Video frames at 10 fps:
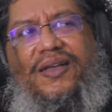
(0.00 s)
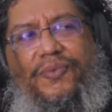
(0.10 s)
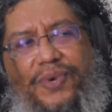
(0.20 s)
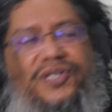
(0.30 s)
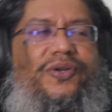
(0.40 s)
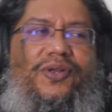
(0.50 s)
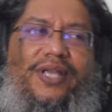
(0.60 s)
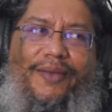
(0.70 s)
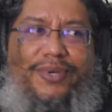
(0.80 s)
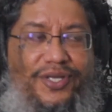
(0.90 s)
We're
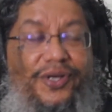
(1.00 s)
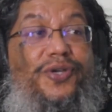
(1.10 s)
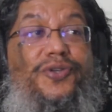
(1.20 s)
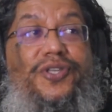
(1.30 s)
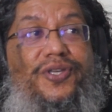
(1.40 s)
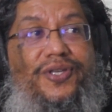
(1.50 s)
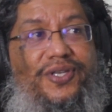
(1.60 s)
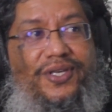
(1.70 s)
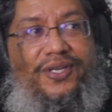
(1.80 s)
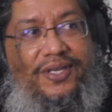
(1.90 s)
so used to
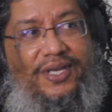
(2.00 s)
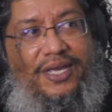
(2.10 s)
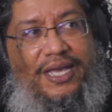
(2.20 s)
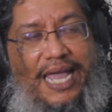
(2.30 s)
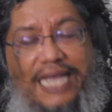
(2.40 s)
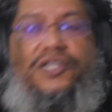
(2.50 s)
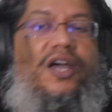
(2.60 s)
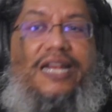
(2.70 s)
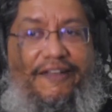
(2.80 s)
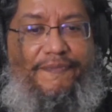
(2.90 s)
it's not an
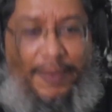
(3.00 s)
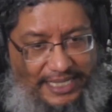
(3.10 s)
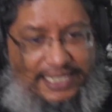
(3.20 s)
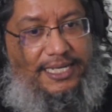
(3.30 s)
F-bomb, it's just